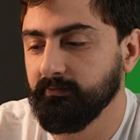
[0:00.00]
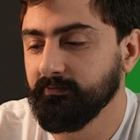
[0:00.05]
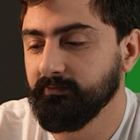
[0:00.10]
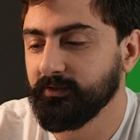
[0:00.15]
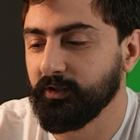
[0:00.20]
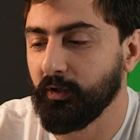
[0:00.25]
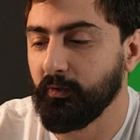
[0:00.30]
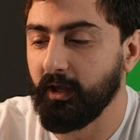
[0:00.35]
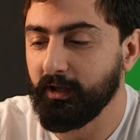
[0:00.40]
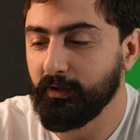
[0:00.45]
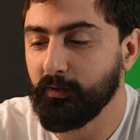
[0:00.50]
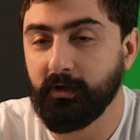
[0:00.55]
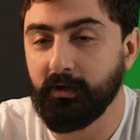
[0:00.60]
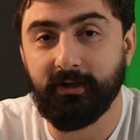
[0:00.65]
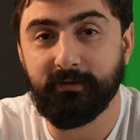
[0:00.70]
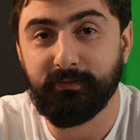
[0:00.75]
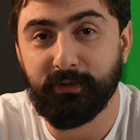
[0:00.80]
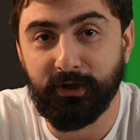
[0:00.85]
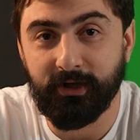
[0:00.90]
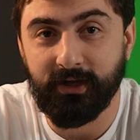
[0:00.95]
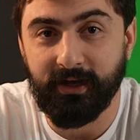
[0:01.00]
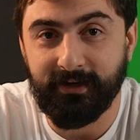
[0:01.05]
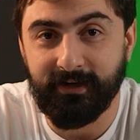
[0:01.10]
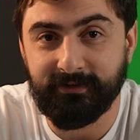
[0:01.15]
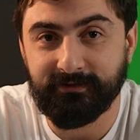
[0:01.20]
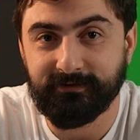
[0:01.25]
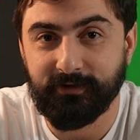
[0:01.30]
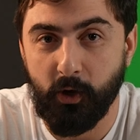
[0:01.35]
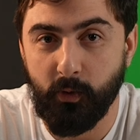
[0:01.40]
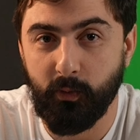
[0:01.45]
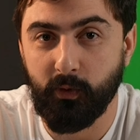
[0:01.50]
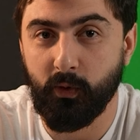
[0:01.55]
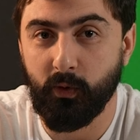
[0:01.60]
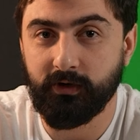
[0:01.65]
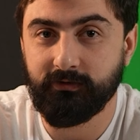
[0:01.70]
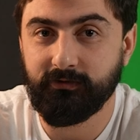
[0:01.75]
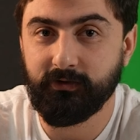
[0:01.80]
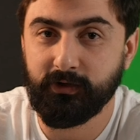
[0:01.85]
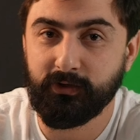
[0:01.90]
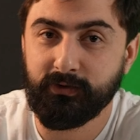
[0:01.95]
So thank you again, Billy Kyle. Hope it
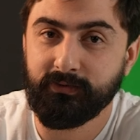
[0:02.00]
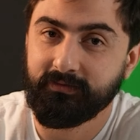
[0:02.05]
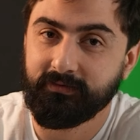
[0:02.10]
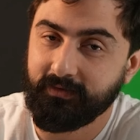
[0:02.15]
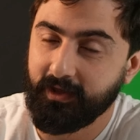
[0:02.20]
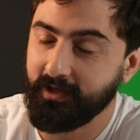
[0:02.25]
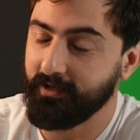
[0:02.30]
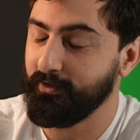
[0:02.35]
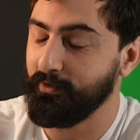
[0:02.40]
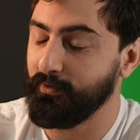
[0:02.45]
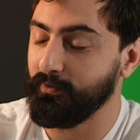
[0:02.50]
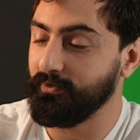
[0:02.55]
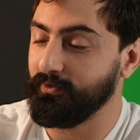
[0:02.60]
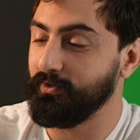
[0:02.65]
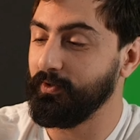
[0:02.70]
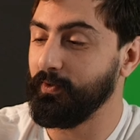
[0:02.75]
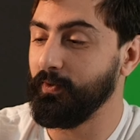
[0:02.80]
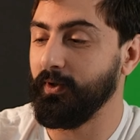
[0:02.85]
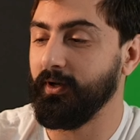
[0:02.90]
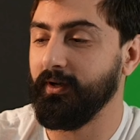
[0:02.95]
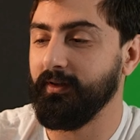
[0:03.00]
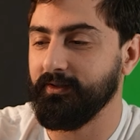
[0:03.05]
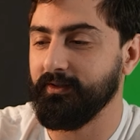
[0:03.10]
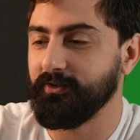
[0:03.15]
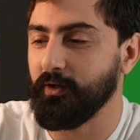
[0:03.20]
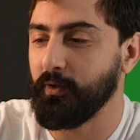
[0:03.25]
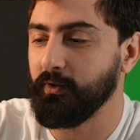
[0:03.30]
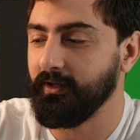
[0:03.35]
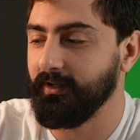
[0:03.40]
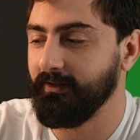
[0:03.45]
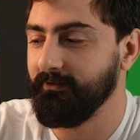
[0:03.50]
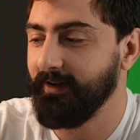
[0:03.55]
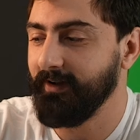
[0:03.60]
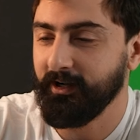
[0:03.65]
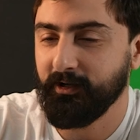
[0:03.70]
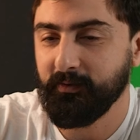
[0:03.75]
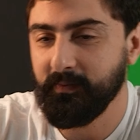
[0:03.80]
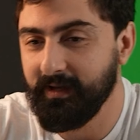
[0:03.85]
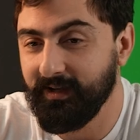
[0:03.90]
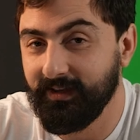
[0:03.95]
worked for you. Thank you to the Sony
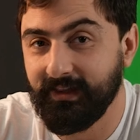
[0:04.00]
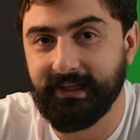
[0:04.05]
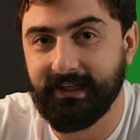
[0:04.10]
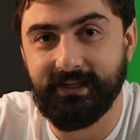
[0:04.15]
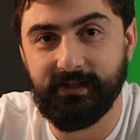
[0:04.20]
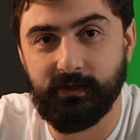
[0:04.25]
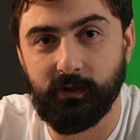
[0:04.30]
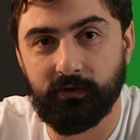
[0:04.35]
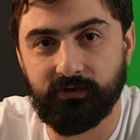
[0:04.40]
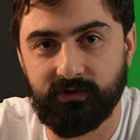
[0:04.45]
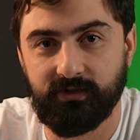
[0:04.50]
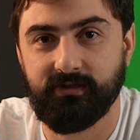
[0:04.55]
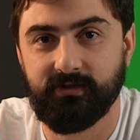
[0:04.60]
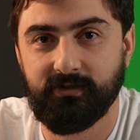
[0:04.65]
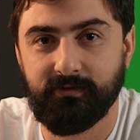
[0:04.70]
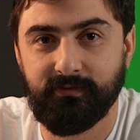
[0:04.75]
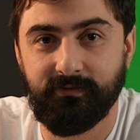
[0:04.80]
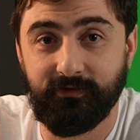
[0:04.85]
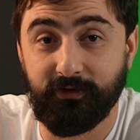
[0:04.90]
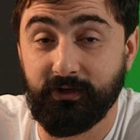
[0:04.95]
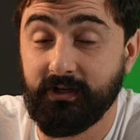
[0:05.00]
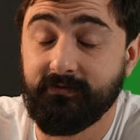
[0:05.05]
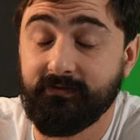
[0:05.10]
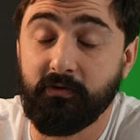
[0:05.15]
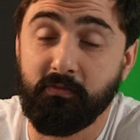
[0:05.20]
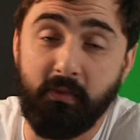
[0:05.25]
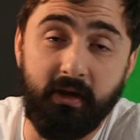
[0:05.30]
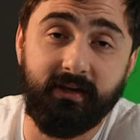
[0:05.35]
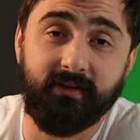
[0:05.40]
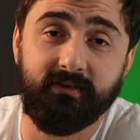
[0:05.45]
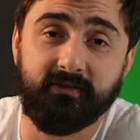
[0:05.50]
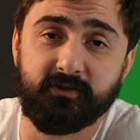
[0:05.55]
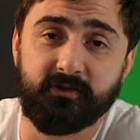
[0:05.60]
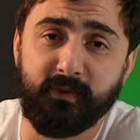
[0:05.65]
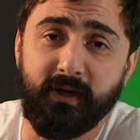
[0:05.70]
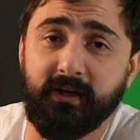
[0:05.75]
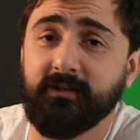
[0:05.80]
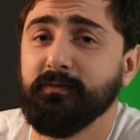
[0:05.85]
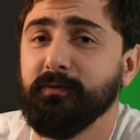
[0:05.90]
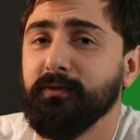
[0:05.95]
environment and the ecosystem for even making this
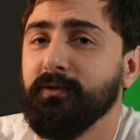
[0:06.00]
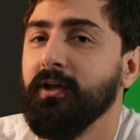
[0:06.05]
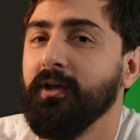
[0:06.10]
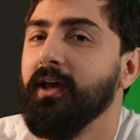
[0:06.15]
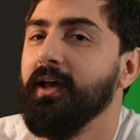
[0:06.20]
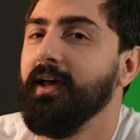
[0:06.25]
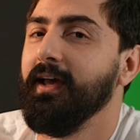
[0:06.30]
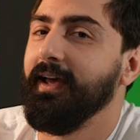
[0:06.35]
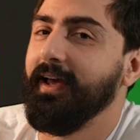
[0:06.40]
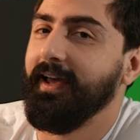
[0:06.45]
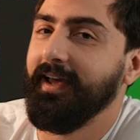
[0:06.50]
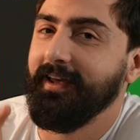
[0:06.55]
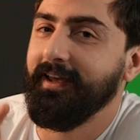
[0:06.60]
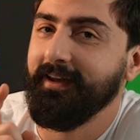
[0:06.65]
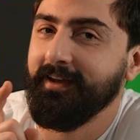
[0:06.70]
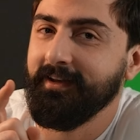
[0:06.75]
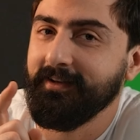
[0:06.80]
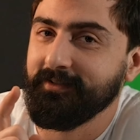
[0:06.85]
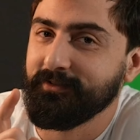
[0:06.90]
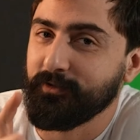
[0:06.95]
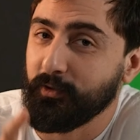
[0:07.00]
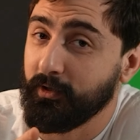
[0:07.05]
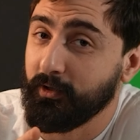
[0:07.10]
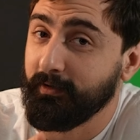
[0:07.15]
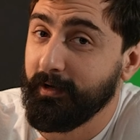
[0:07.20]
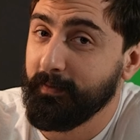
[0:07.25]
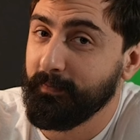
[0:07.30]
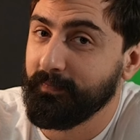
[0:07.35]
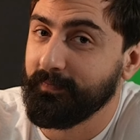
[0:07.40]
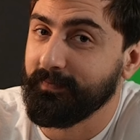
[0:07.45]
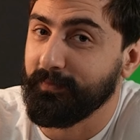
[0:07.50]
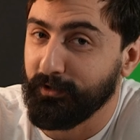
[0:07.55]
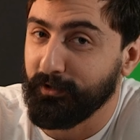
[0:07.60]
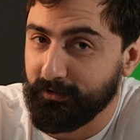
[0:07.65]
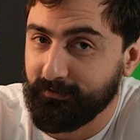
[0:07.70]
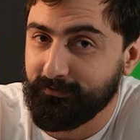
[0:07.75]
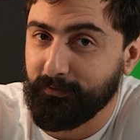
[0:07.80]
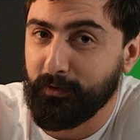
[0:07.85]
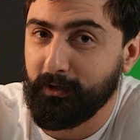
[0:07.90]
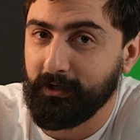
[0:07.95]
possible. And Sony Rep,
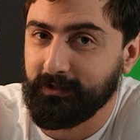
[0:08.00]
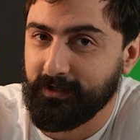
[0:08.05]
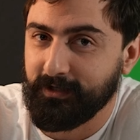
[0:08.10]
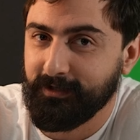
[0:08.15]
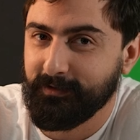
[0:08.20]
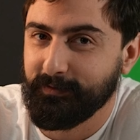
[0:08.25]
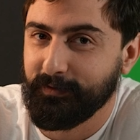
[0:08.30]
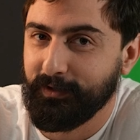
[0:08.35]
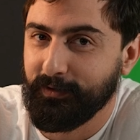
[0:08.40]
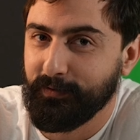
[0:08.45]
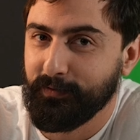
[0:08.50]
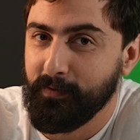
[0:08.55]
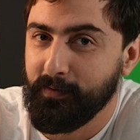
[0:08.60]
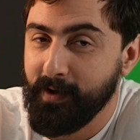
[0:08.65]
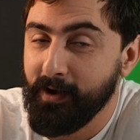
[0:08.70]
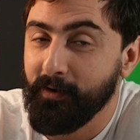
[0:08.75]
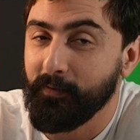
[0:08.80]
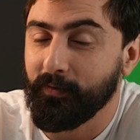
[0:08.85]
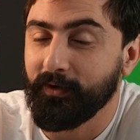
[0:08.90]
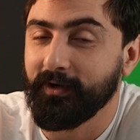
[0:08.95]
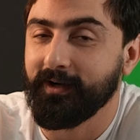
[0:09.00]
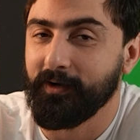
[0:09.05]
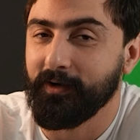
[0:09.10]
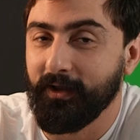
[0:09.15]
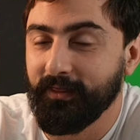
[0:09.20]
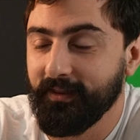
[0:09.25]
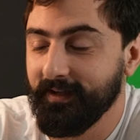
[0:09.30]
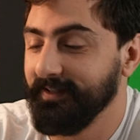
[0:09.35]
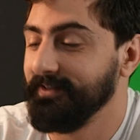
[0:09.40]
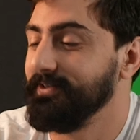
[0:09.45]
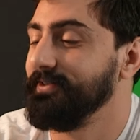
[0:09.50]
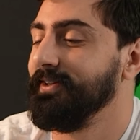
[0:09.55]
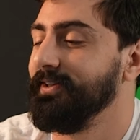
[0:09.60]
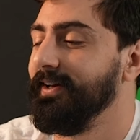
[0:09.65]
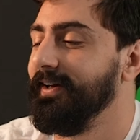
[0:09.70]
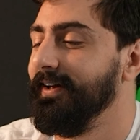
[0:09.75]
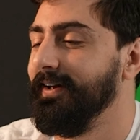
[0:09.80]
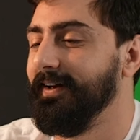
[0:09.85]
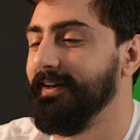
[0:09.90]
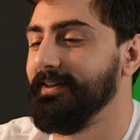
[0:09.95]
looking forward to talking with you about working on this.
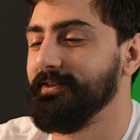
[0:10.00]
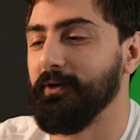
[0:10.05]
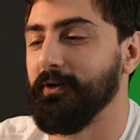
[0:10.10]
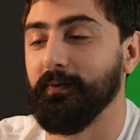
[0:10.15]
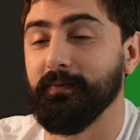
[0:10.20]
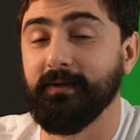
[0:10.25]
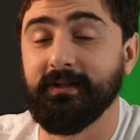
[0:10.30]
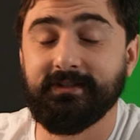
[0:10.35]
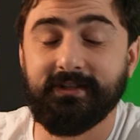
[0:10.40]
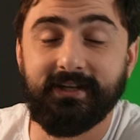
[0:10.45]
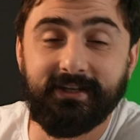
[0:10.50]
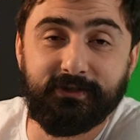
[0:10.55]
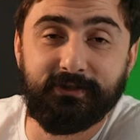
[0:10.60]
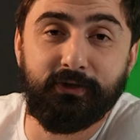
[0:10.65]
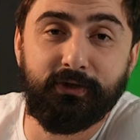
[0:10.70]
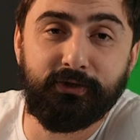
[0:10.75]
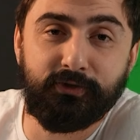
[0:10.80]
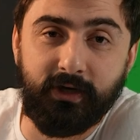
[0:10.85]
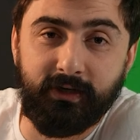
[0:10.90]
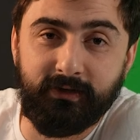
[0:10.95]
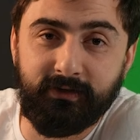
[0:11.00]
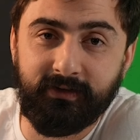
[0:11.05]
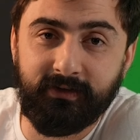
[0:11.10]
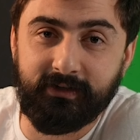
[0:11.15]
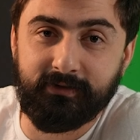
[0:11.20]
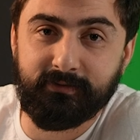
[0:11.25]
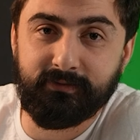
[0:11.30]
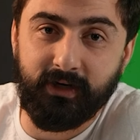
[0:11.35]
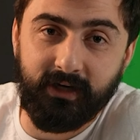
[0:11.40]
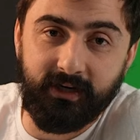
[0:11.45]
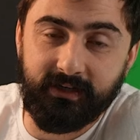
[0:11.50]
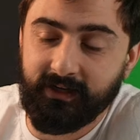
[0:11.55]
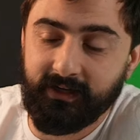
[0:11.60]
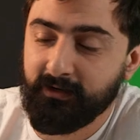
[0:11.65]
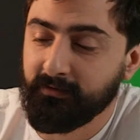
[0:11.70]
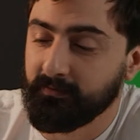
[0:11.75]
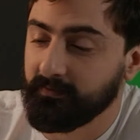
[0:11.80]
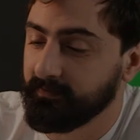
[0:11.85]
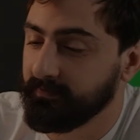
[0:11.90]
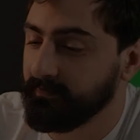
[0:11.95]
So let's get to the trailer and break it
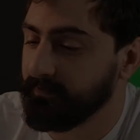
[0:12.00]
down.